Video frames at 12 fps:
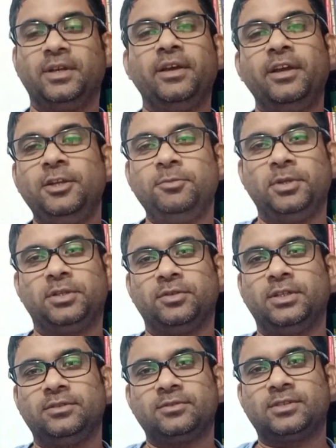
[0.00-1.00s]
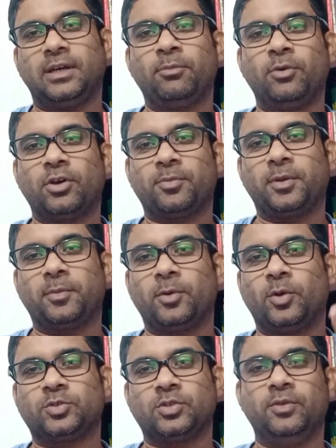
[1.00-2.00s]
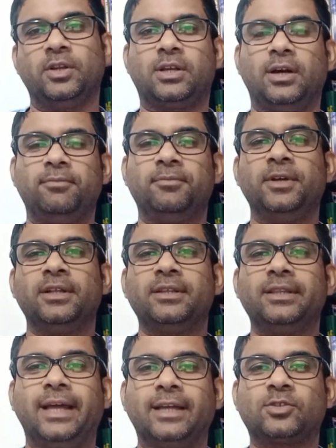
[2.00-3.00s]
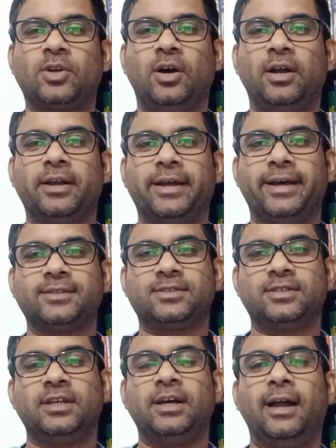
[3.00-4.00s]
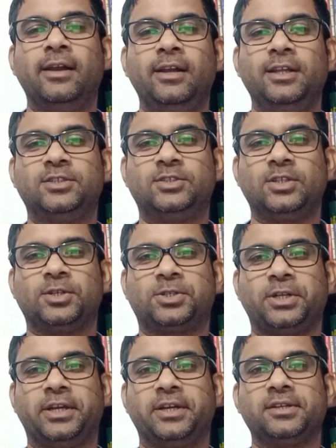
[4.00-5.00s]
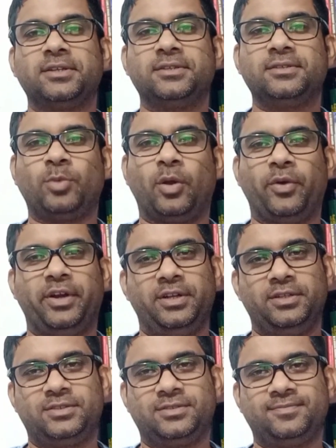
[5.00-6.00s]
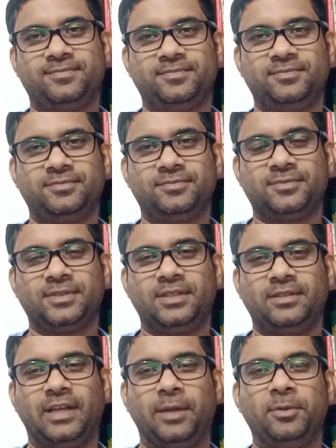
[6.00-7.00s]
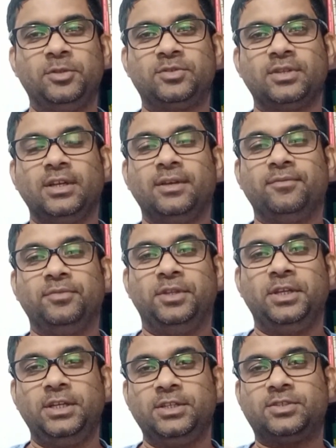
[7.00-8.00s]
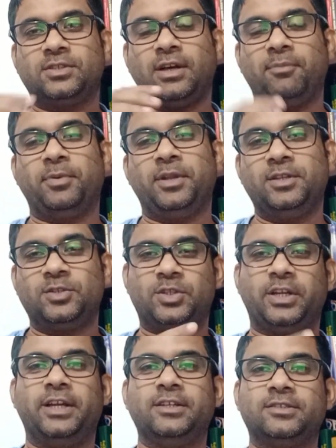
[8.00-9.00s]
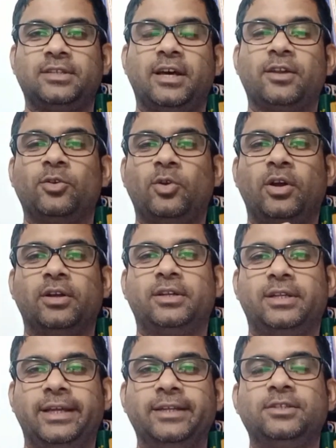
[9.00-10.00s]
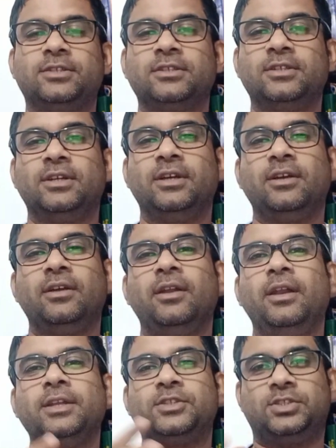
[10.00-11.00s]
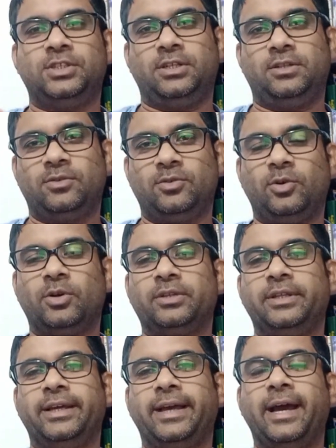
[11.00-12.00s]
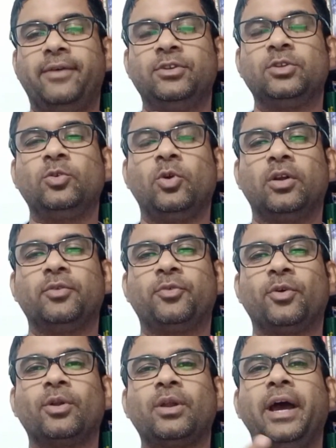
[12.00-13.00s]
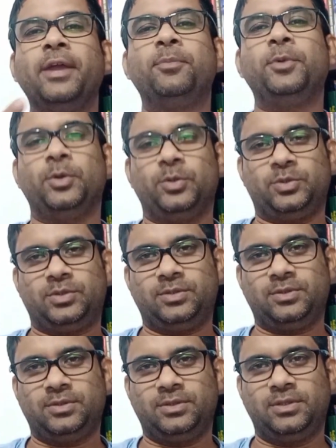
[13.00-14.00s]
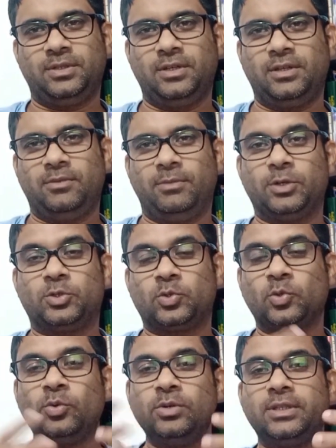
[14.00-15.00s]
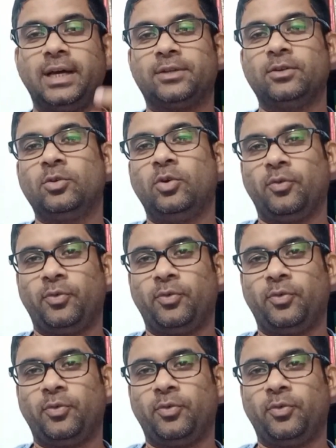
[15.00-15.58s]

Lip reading: in between, some more people also will come. That's called as unlisted share providers. That means these company shares are not yet listed, or they haven't gone for IPOs. But soon that will go